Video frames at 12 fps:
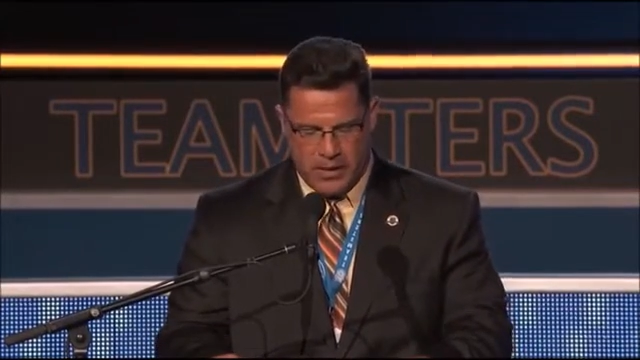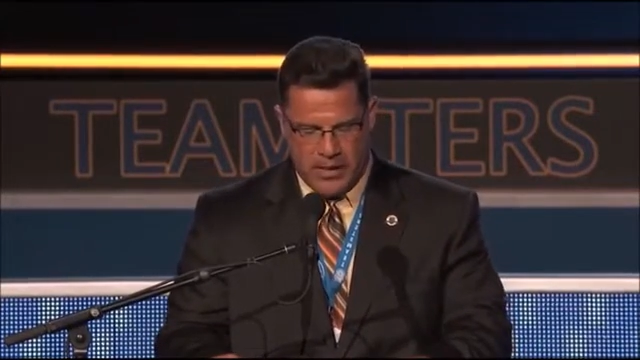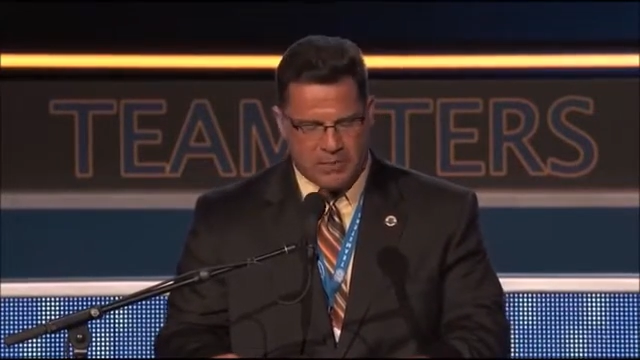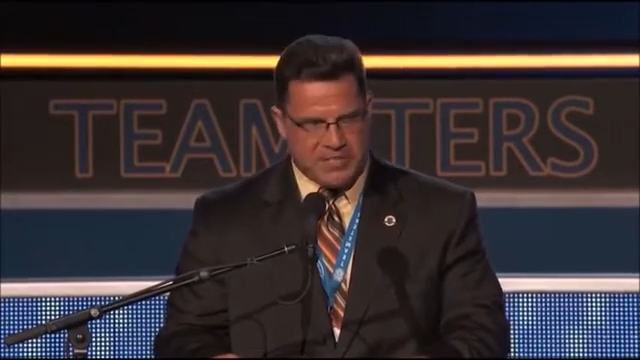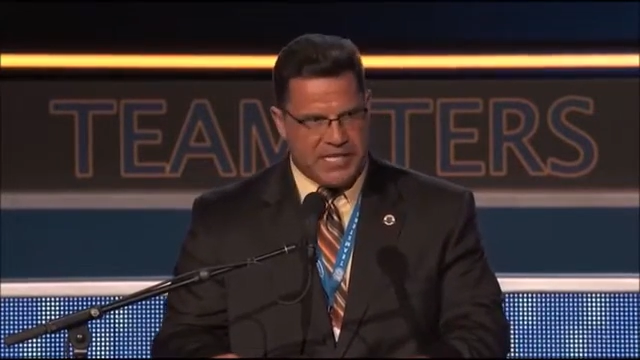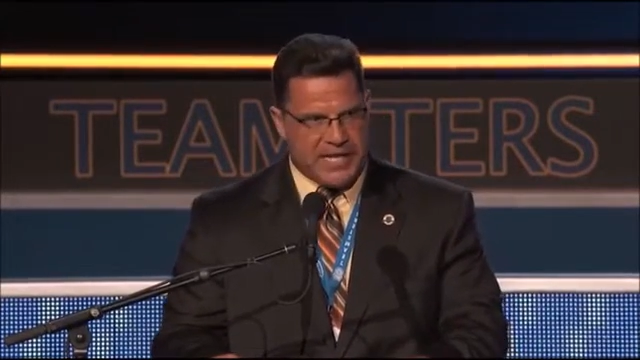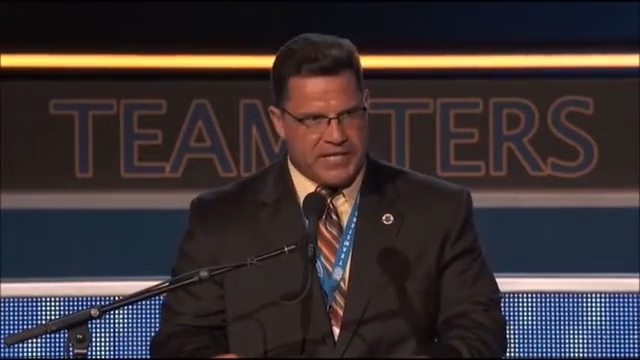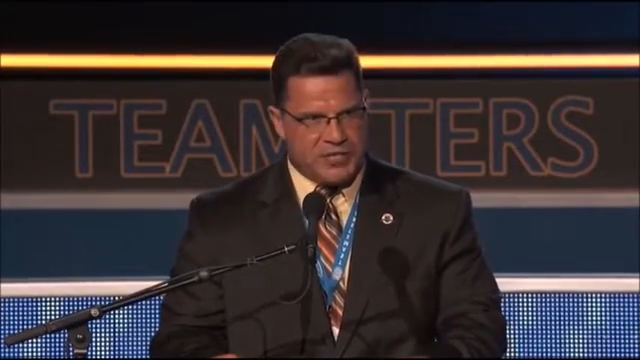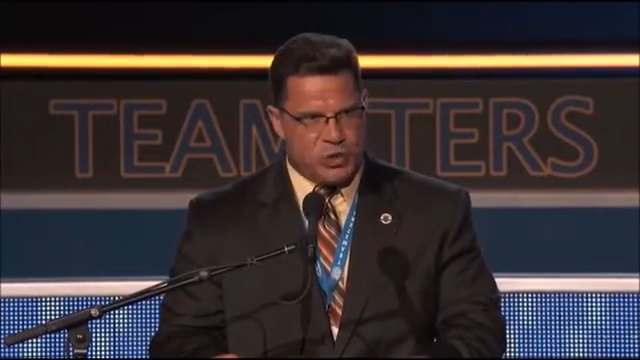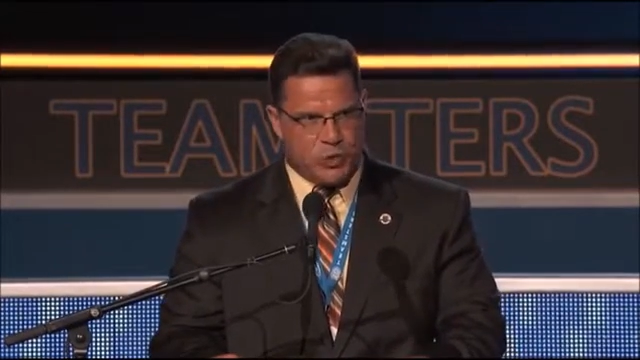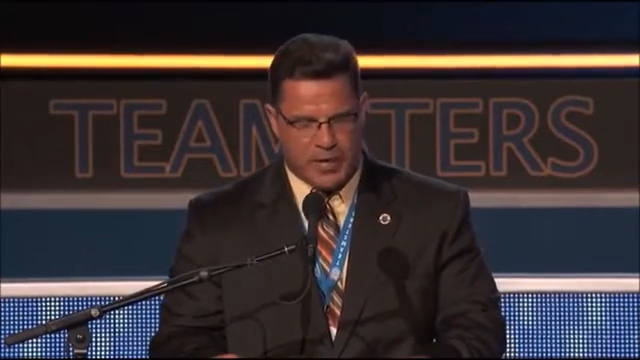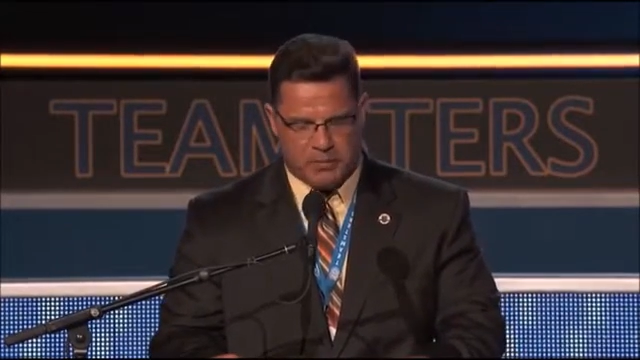He was seeking
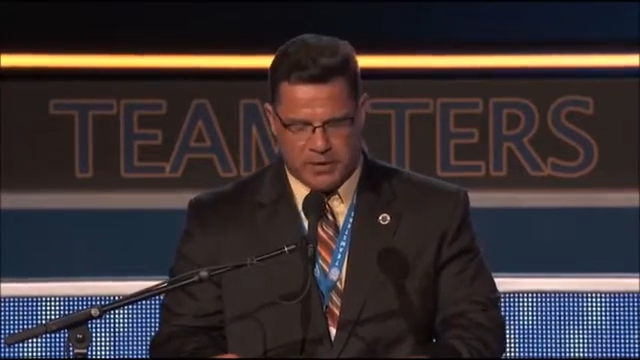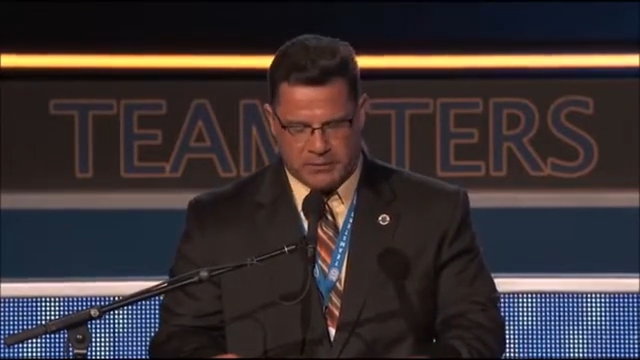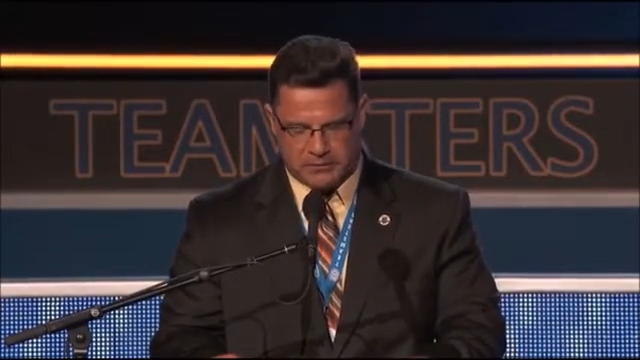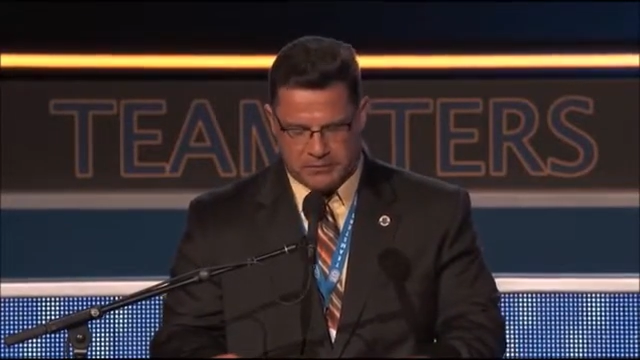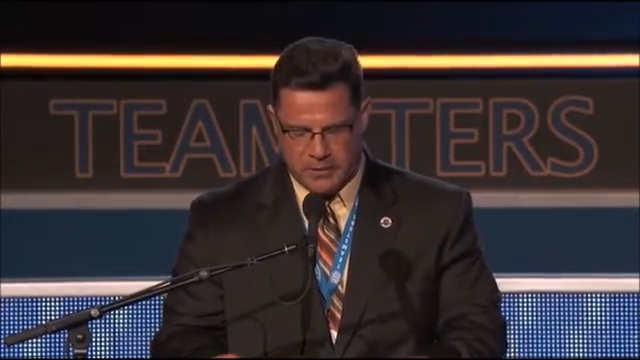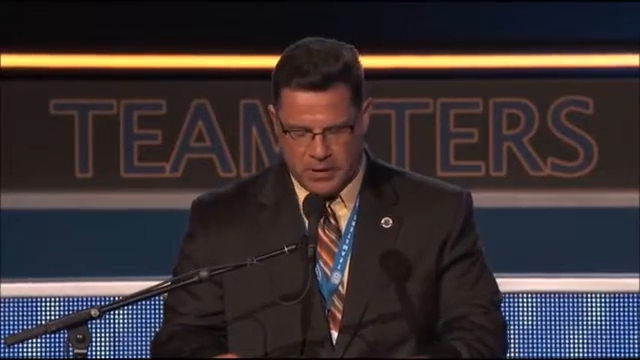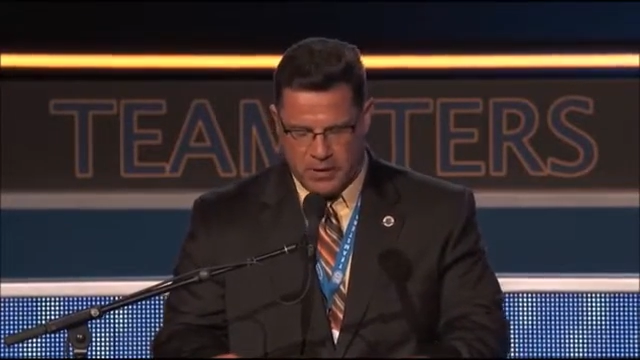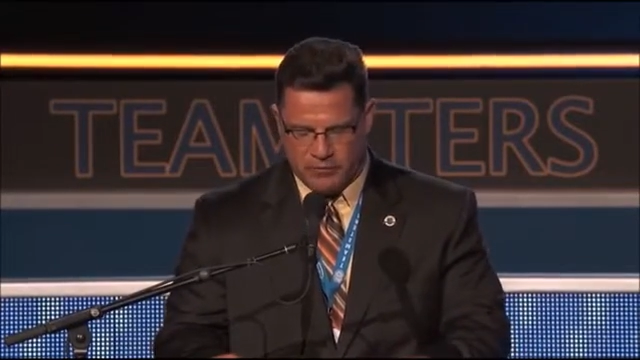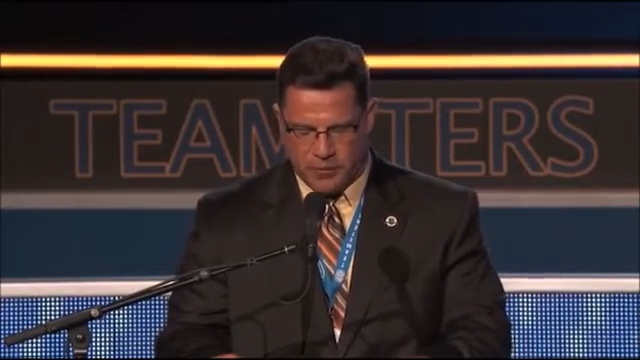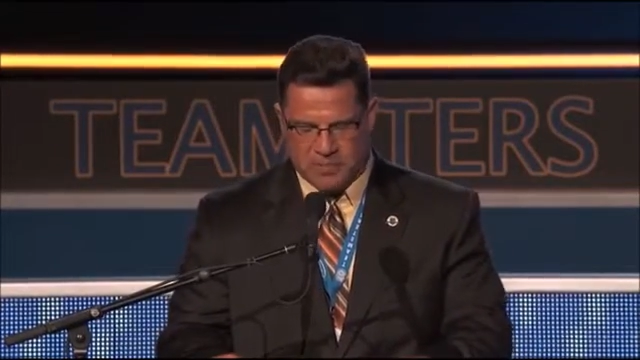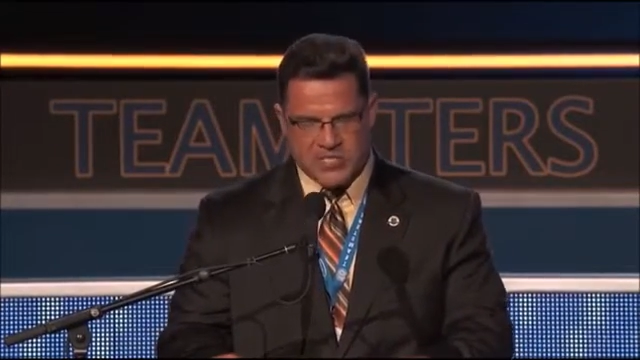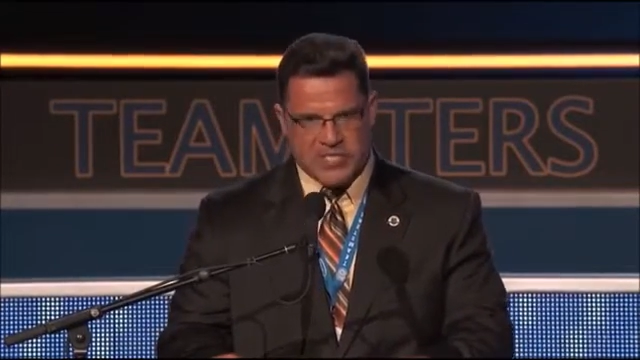treatment
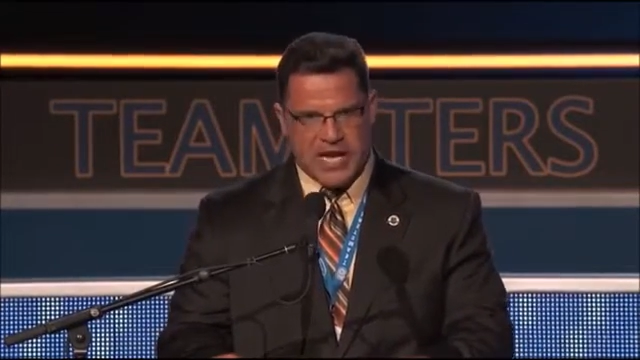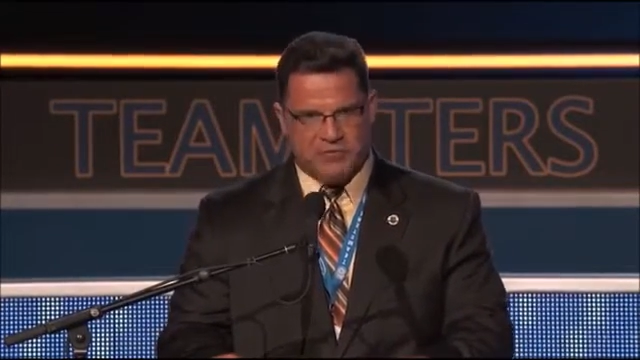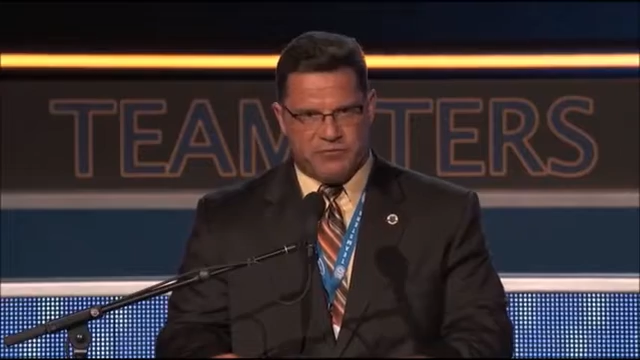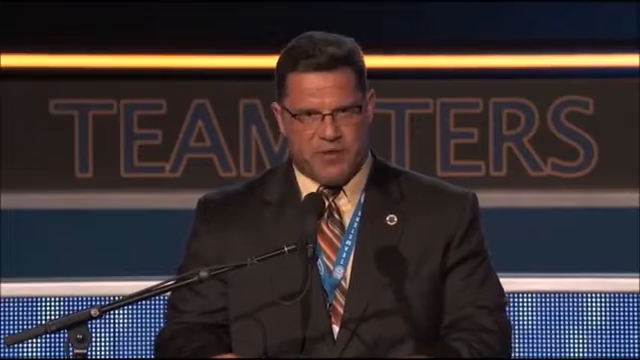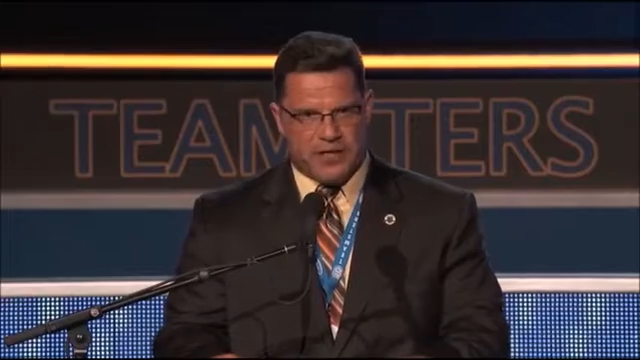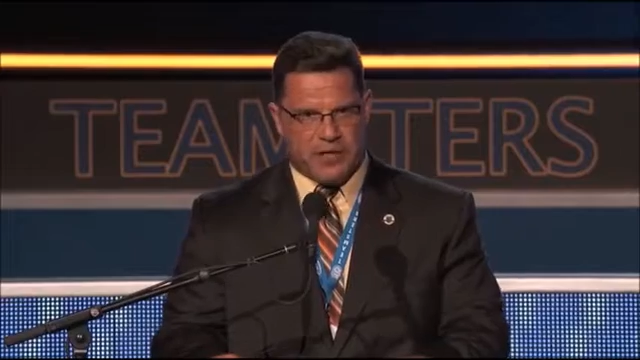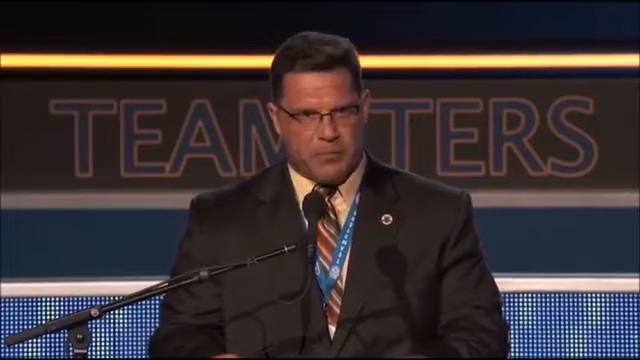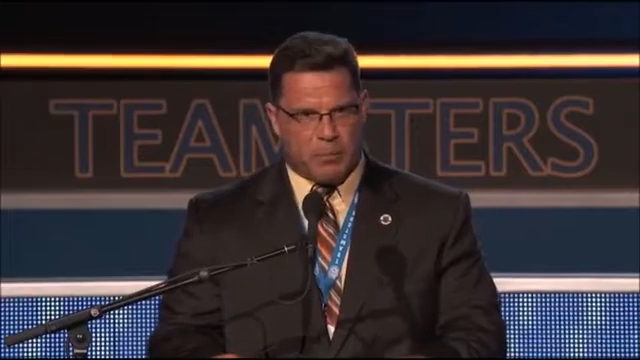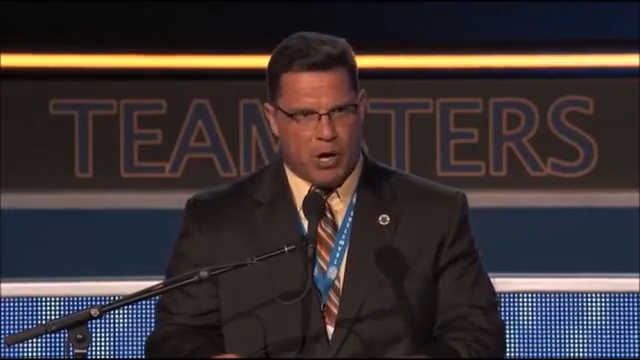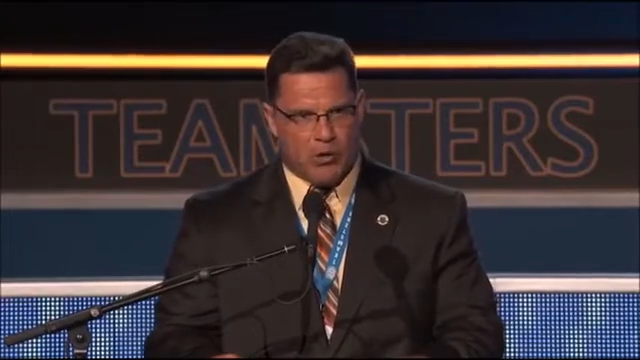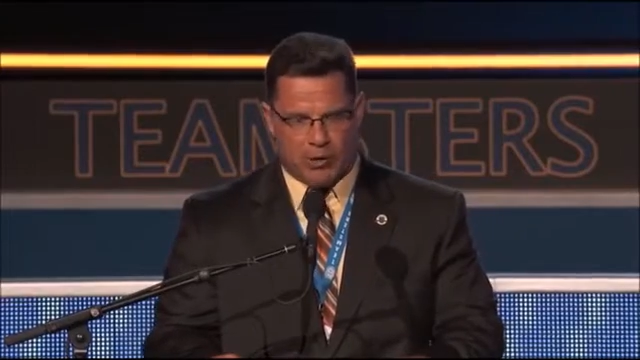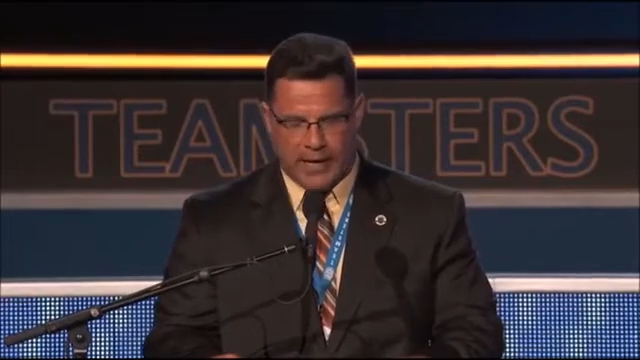from a state-funded
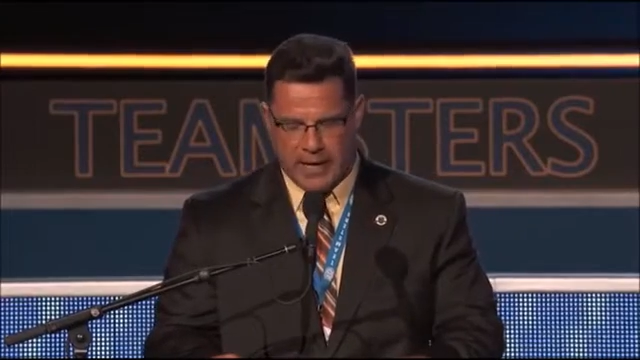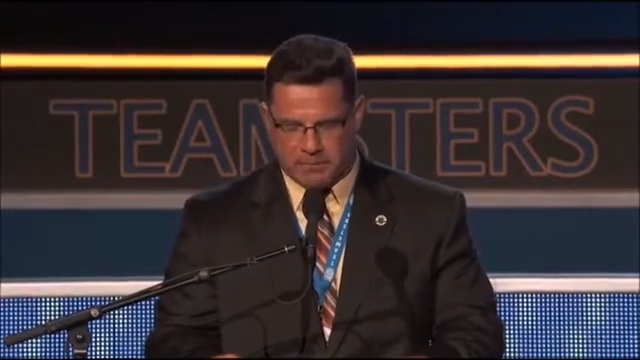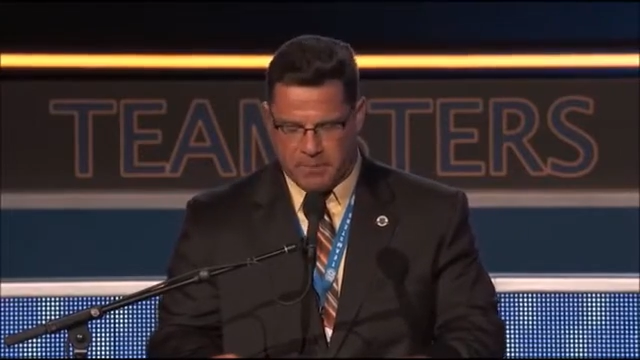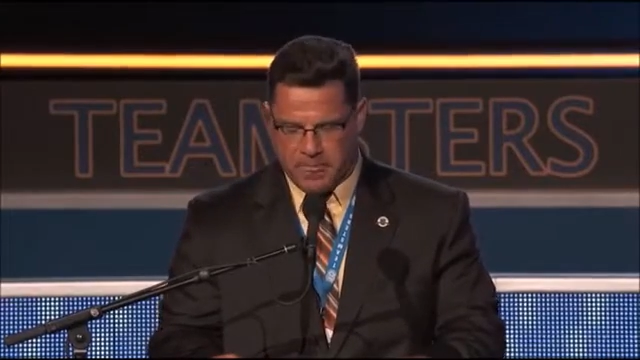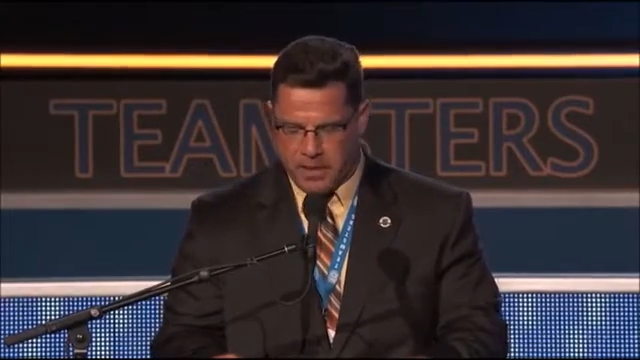program,